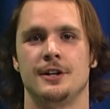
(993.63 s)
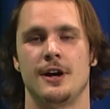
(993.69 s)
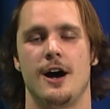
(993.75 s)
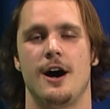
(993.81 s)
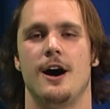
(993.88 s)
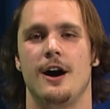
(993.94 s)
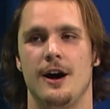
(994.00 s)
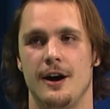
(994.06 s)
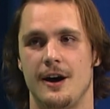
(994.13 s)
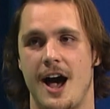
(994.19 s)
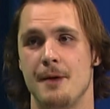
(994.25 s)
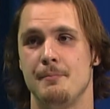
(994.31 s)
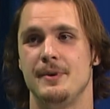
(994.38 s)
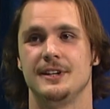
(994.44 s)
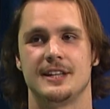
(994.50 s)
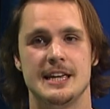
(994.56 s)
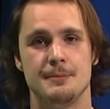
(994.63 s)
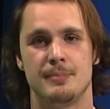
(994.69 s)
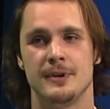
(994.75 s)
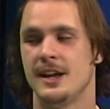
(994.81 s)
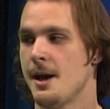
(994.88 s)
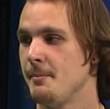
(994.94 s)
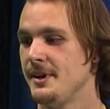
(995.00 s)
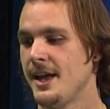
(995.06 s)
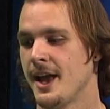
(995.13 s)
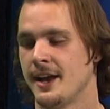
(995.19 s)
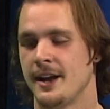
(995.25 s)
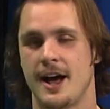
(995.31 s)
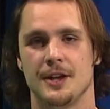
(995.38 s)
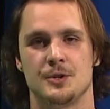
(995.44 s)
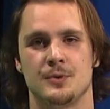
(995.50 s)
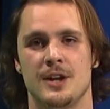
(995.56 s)
Uh, I've been keeping it, I've been hanging
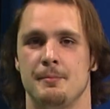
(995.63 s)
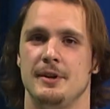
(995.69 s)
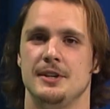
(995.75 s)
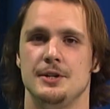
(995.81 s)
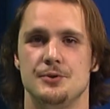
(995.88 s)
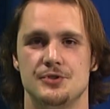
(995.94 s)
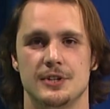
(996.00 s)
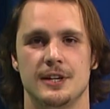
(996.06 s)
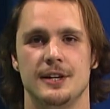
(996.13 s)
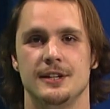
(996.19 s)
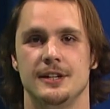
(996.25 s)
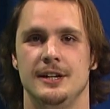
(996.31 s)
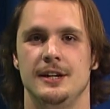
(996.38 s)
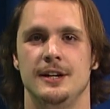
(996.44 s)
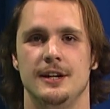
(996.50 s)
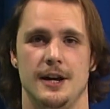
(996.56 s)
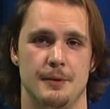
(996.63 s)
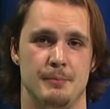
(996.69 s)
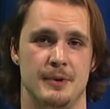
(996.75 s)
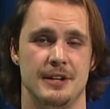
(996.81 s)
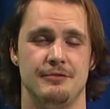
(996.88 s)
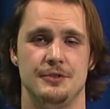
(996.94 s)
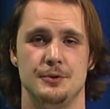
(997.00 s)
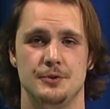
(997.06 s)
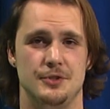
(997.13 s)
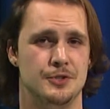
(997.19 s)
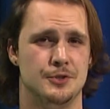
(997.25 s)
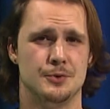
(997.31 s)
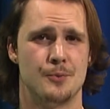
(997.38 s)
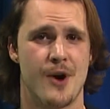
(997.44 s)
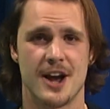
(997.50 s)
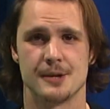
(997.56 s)
on to it, I've been using it. But if you
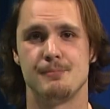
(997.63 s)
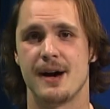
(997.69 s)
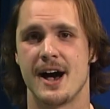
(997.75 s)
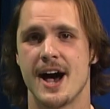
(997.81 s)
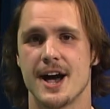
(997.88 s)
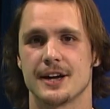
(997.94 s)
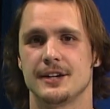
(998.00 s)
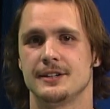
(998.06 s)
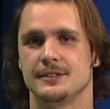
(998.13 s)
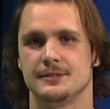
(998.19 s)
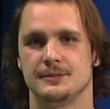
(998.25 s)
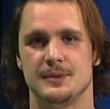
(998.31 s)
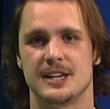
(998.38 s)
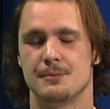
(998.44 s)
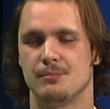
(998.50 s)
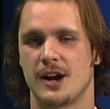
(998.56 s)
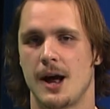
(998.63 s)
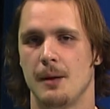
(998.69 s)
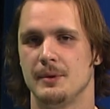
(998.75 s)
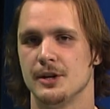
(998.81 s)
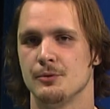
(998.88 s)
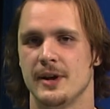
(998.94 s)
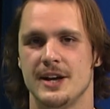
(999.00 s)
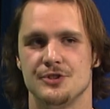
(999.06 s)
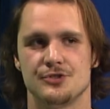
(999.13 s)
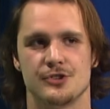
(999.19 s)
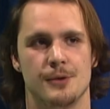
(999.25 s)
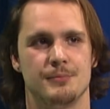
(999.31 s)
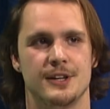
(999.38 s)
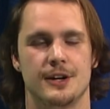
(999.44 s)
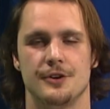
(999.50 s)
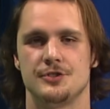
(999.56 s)
do want it back, we can probably arrange
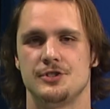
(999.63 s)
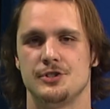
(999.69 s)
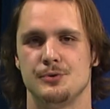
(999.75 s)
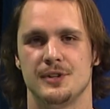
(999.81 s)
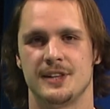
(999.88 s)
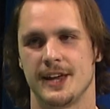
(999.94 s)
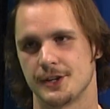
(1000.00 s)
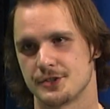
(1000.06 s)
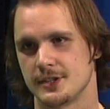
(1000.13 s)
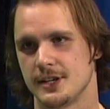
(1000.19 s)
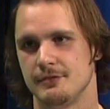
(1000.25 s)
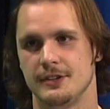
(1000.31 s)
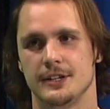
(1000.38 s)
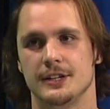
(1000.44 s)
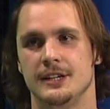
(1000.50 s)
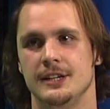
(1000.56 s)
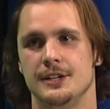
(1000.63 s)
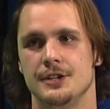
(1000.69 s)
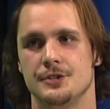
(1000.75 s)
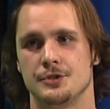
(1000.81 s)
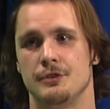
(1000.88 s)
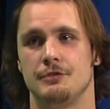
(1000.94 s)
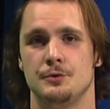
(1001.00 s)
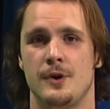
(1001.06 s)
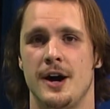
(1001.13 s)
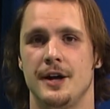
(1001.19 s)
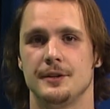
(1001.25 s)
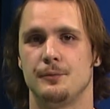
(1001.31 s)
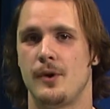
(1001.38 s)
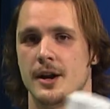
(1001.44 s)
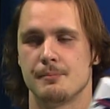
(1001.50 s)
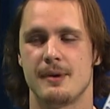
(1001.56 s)
something. I'll see you at Thanksgiving. So if you want
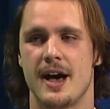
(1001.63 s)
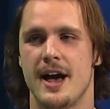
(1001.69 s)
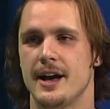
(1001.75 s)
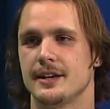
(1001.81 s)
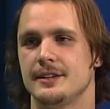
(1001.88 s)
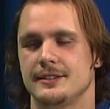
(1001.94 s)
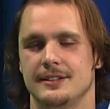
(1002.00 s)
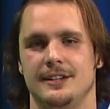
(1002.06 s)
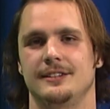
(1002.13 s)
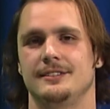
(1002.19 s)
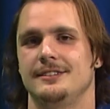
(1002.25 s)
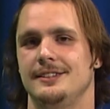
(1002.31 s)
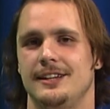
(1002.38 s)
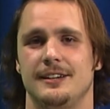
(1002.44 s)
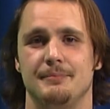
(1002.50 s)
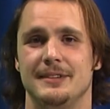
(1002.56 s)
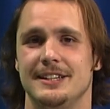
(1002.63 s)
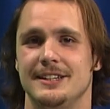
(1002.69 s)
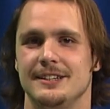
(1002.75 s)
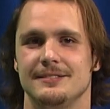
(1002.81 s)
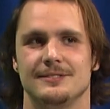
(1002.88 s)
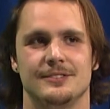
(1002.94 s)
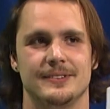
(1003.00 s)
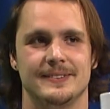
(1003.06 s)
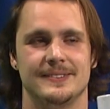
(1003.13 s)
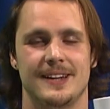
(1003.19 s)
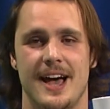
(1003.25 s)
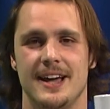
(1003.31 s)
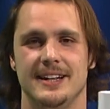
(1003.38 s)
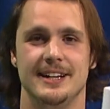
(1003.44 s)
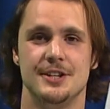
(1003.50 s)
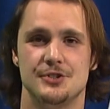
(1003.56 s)
want it back, I mean,
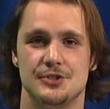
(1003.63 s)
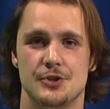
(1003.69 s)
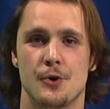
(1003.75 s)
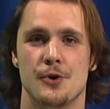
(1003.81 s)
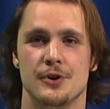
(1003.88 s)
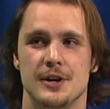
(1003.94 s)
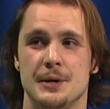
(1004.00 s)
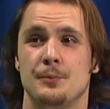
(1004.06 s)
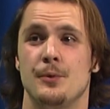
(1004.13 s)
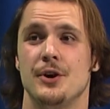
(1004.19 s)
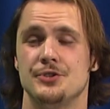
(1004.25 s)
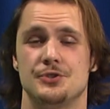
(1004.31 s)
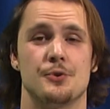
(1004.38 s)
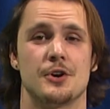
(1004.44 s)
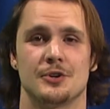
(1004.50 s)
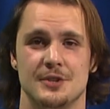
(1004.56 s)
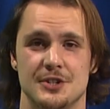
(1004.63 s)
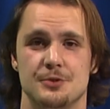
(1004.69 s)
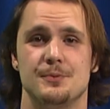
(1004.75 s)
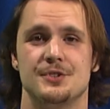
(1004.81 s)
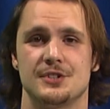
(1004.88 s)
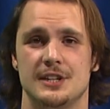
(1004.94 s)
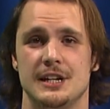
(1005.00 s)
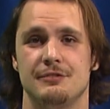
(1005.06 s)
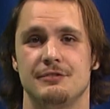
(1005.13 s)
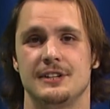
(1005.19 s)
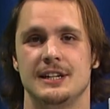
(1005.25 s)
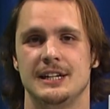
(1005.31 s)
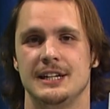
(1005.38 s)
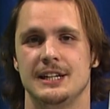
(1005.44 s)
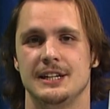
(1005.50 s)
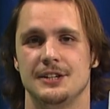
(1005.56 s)
it is your, it was your Christmas gift.
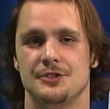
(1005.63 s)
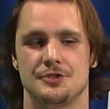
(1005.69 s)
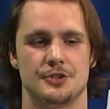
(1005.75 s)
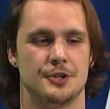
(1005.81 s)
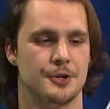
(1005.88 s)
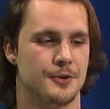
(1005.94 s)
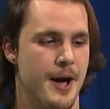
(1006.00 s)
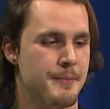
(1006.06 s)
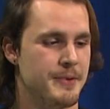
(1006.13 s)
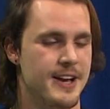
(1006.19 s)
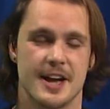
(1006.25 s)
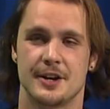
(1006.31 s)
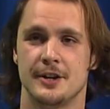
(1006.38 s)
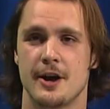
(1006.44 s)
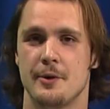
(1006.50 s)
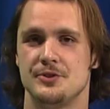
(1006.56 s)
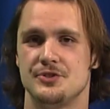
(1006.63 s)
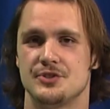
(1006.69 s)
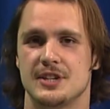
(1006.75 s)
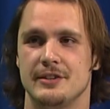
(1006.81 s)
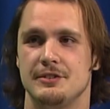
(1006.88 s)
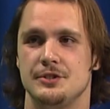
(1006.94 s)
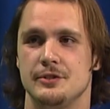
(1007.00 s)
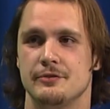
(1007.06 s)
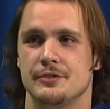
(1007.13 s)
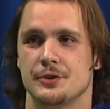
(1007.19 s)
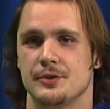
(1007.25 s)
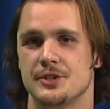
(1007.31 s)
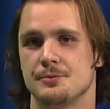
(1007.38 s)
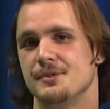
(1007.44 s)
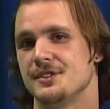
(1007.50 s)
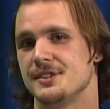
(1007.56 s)
So, I mean, I could always just give it to you for
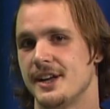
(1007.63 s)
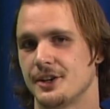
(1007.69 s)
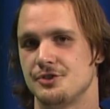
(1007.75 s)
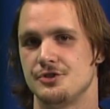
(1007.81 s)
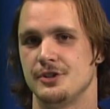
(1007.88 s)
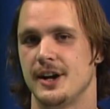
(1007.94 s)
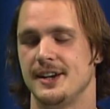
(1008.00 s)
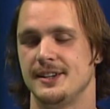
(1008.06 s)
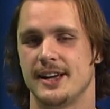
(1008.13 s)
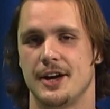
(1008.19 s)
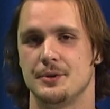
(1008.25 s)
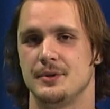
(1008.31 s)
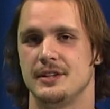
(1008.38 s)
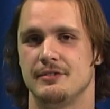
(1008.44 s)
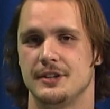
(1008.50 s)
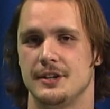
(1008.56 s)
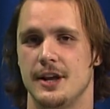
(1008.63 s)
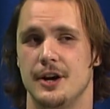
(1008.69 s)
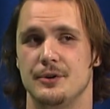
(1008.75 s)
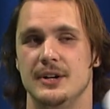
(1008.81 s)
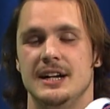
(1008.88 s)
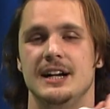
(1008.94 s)
Christmas next year. I doubt you would even know.